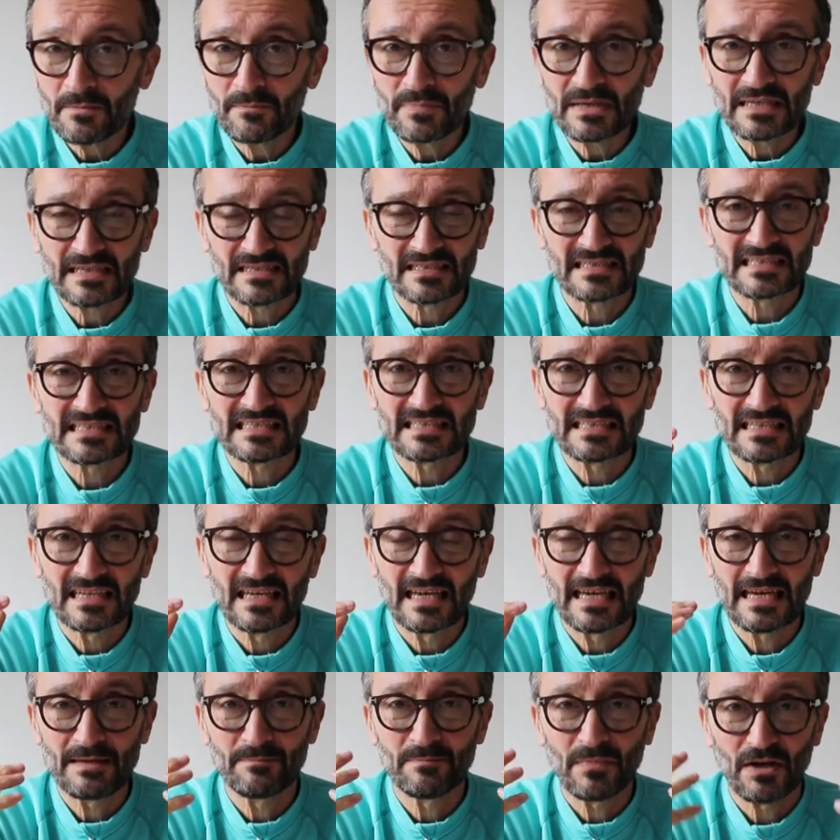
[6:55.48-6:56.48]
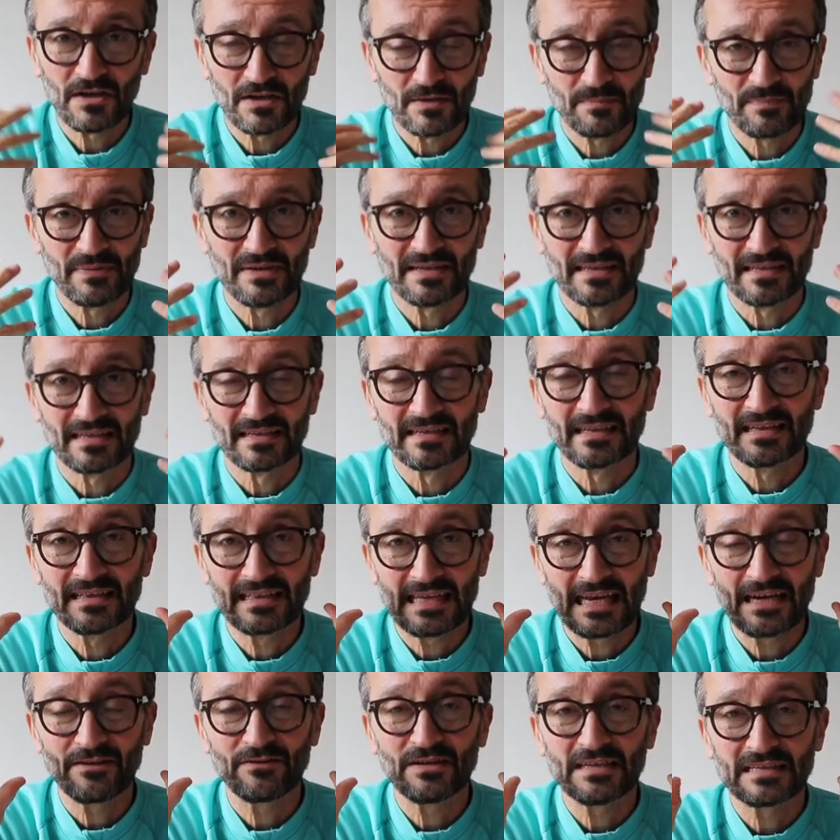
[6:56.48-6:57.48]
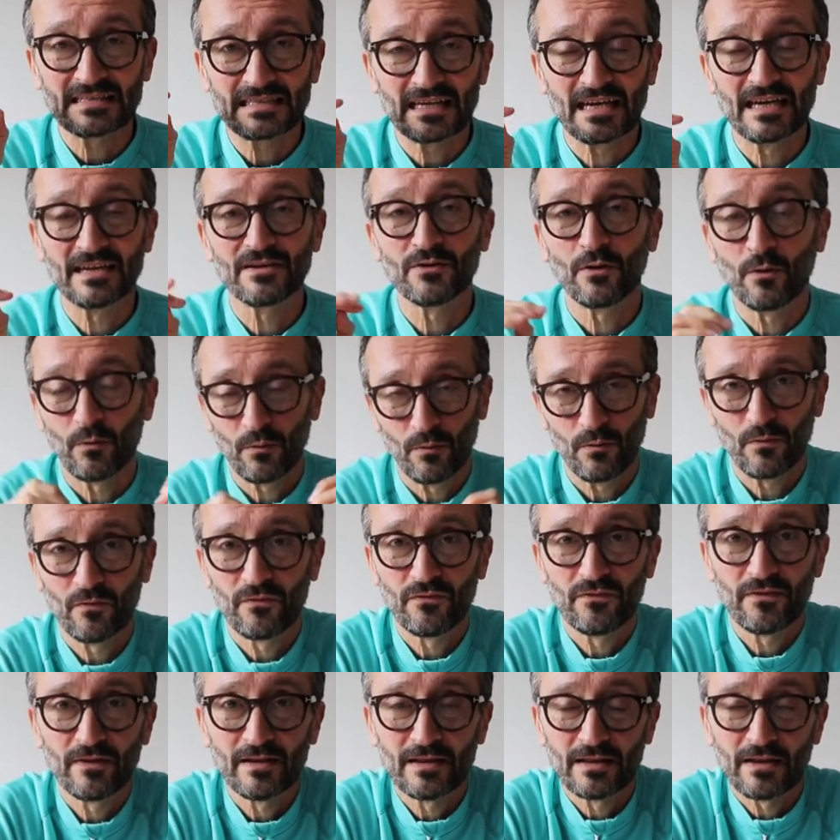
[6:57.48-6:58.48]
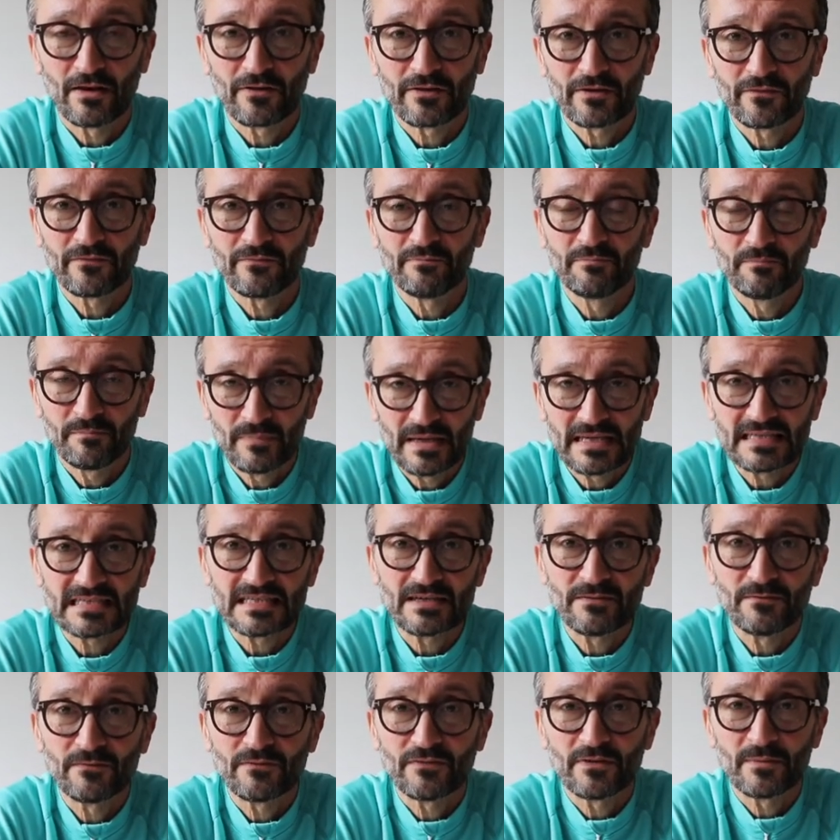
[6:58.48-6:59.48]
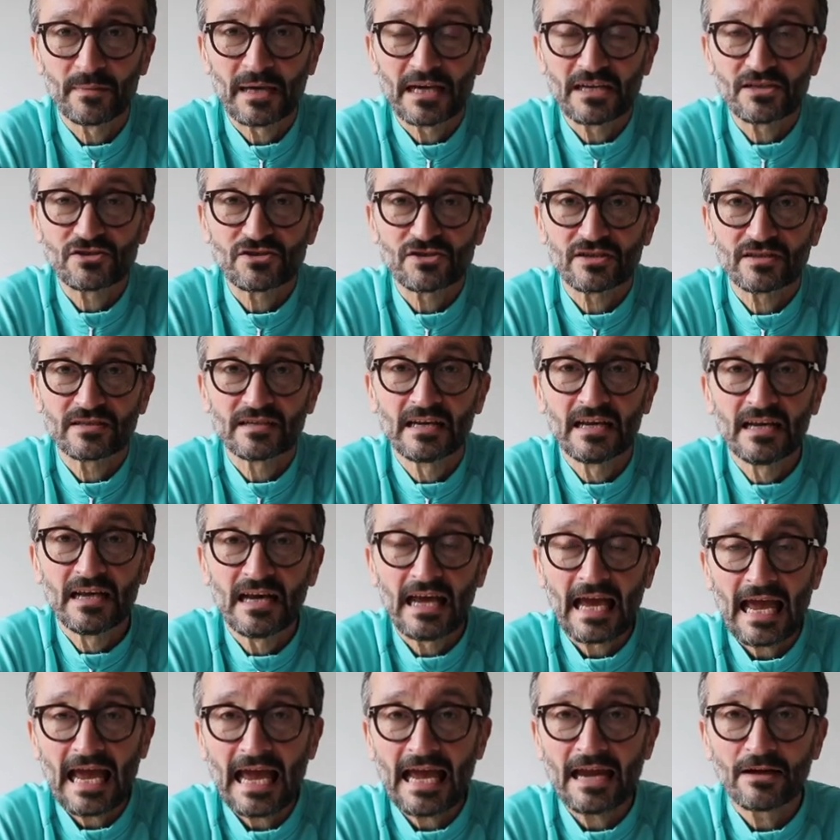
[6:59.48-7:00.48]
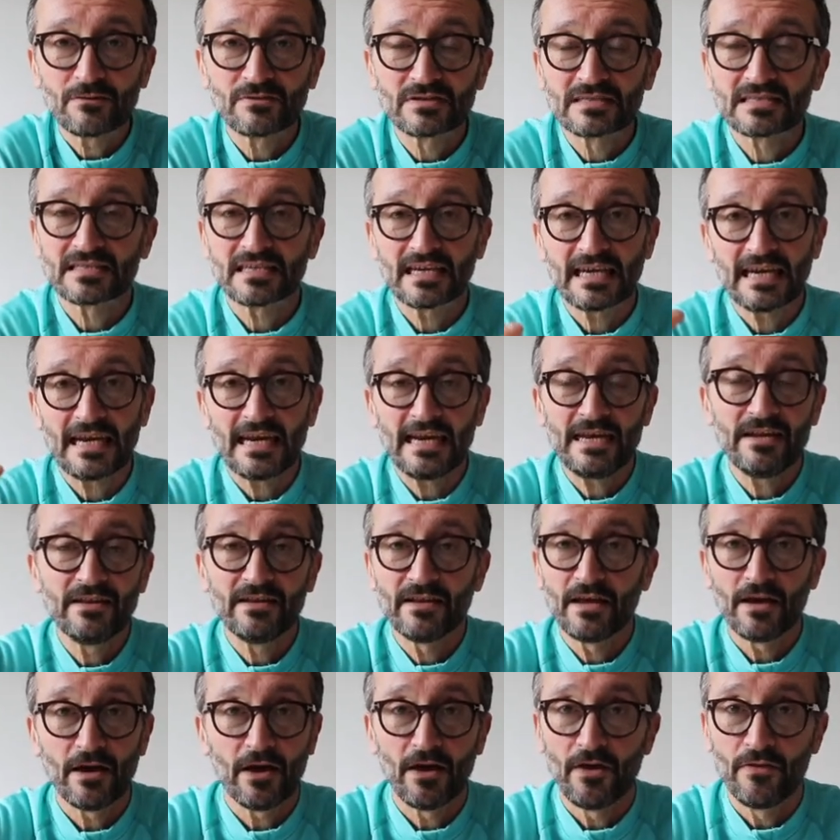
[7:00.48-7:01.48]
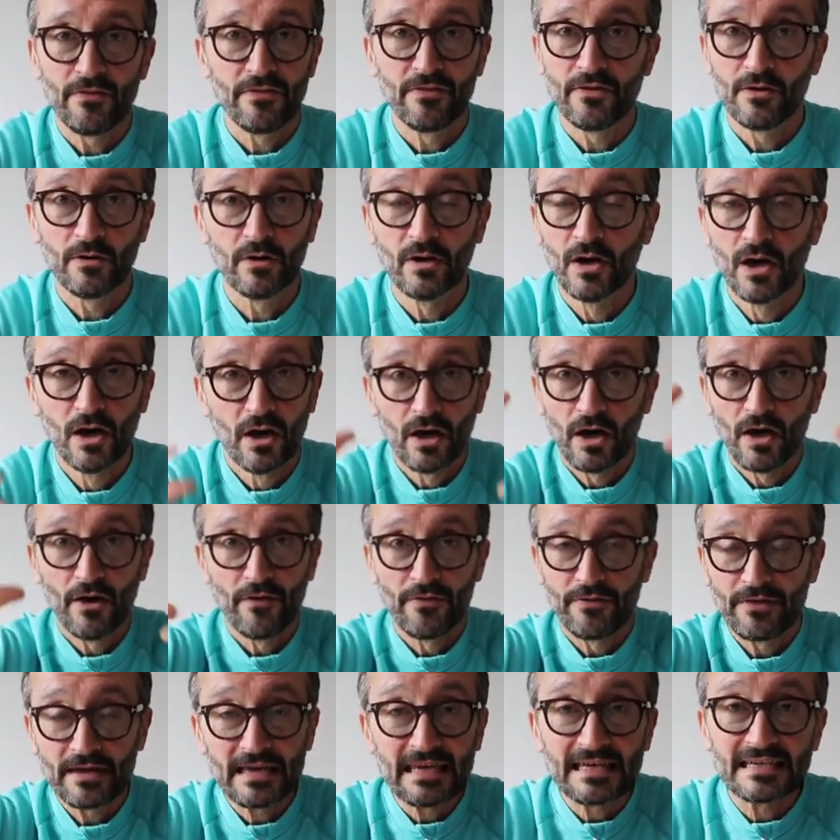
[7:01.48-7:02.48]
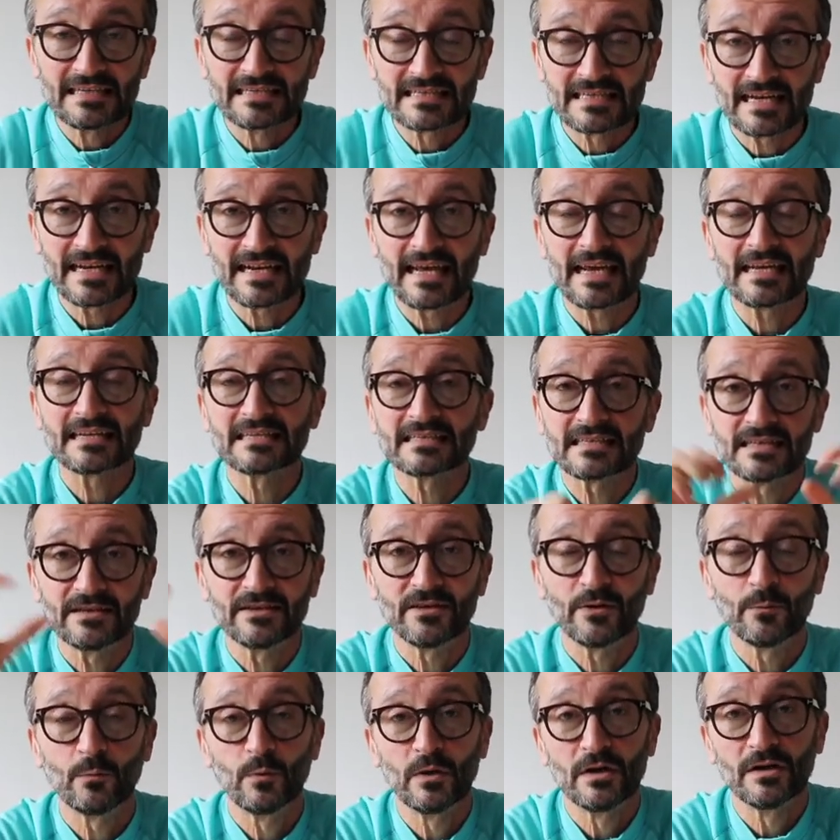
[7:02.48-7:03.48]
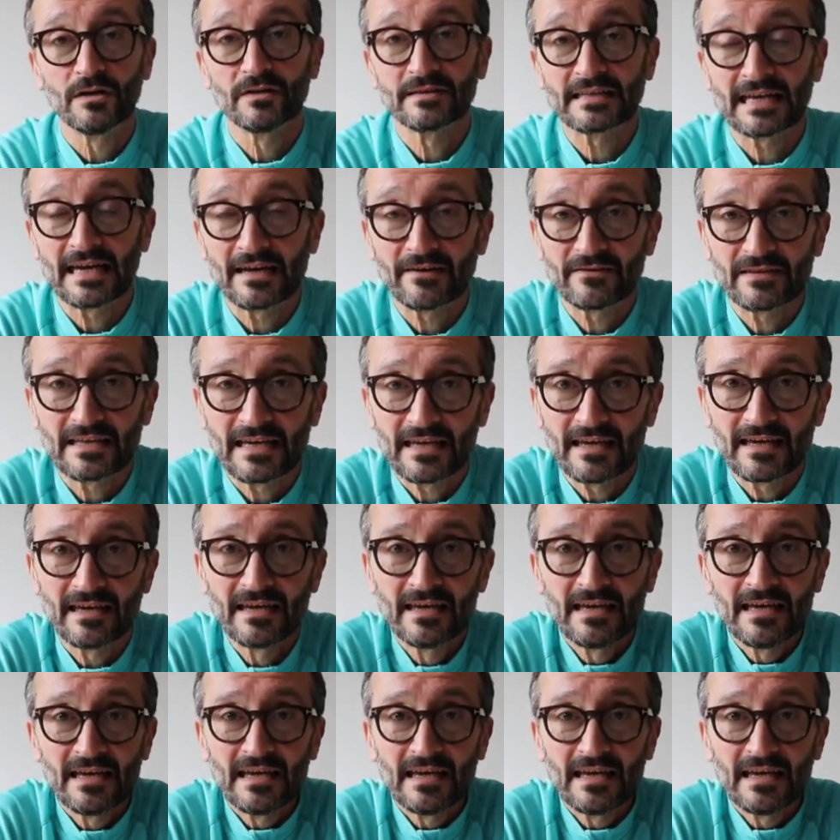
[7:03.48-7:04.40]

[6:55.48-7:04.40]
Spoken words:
Because in my opinion, that there is an awful lot of misinformation out in the internets and the world out there.